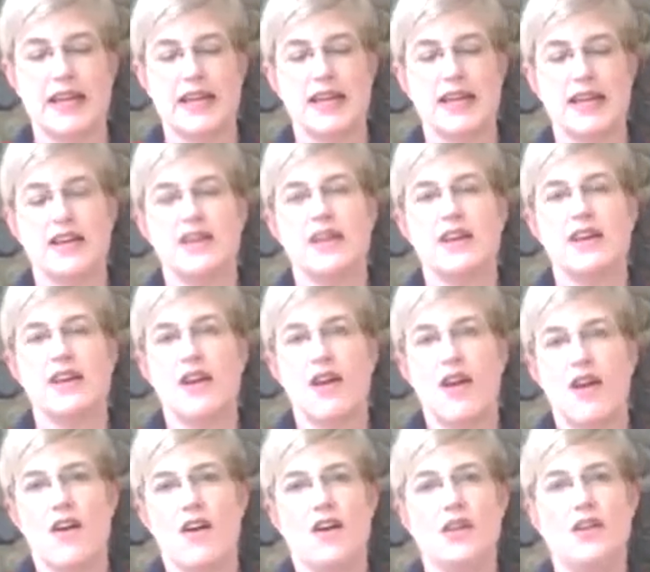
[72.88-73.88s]
there
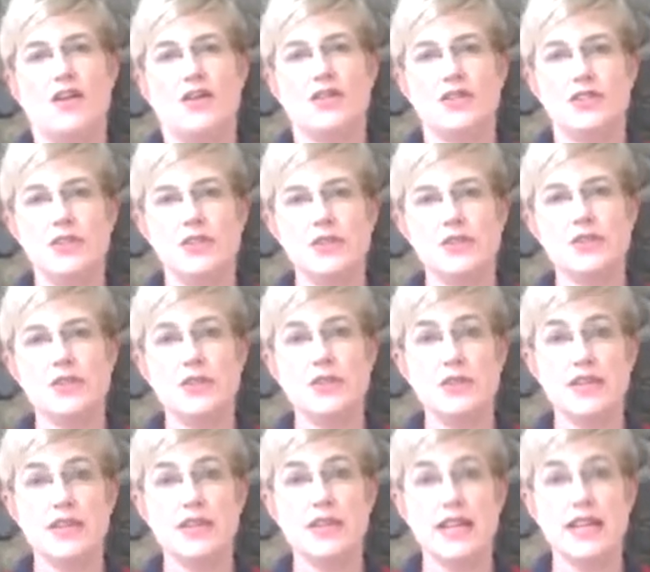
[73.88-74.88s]
are two
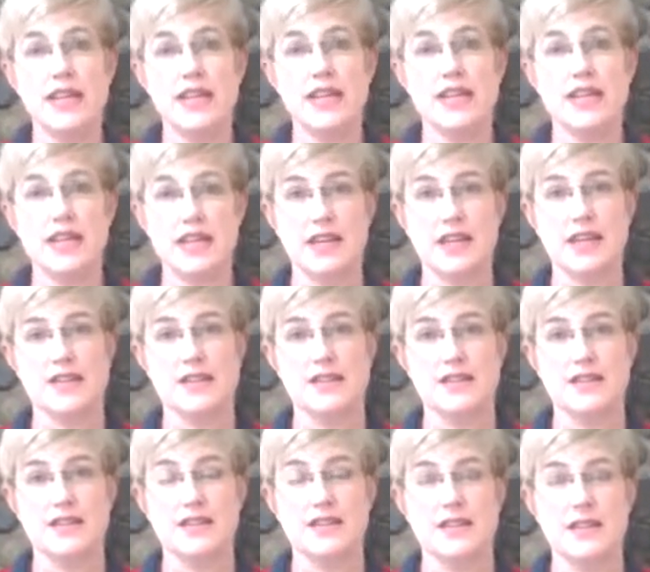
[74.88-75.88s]
really key
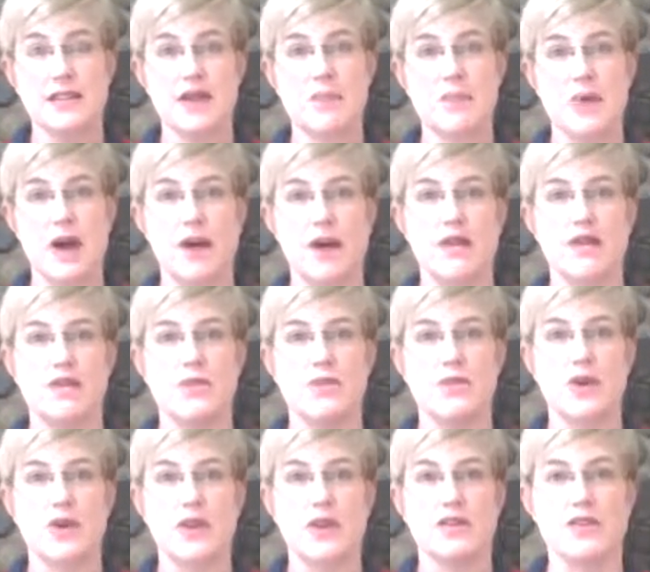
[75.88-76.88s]
things to think about
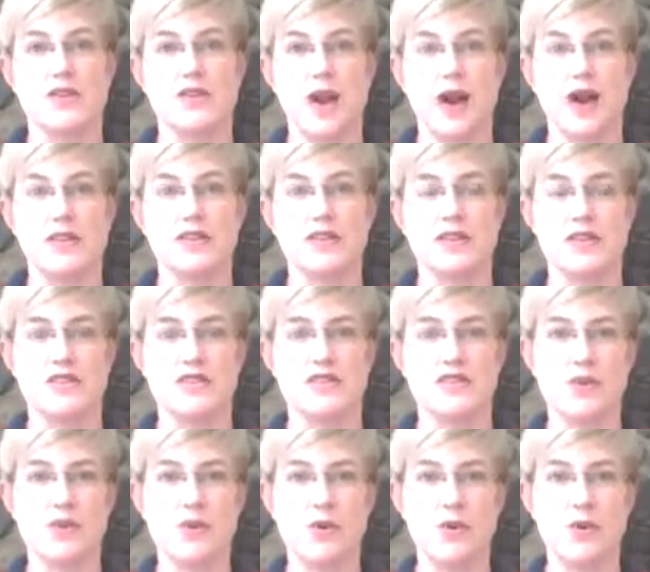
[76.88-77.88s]
when you have an
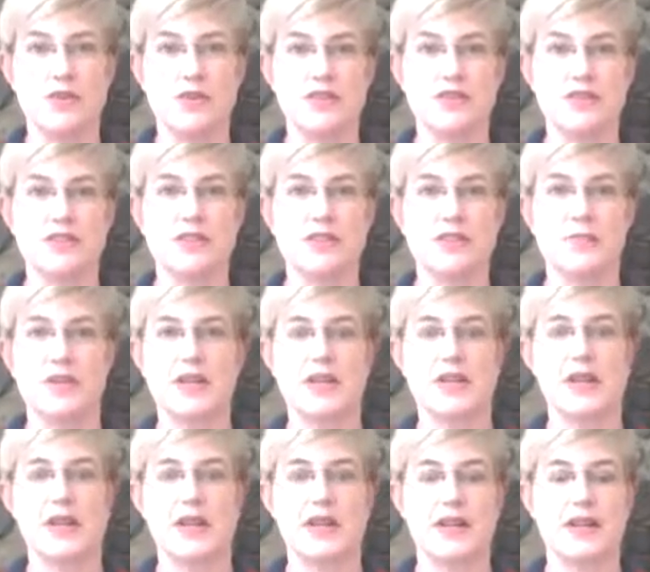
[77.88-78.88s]
injured horse,
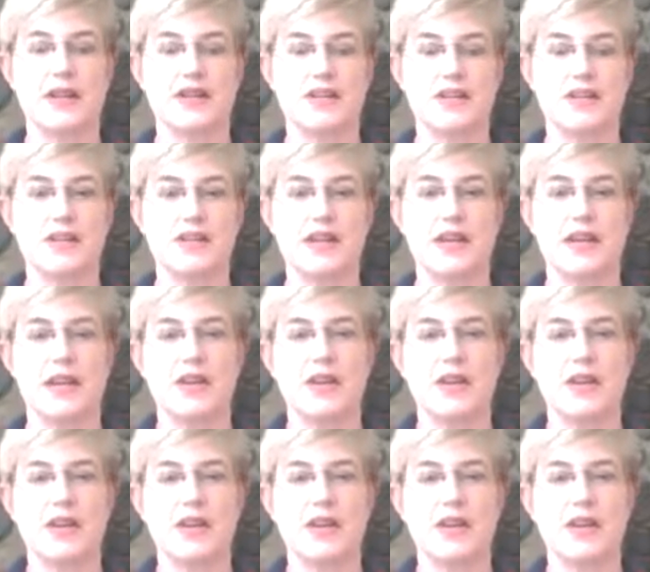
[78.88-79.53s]
because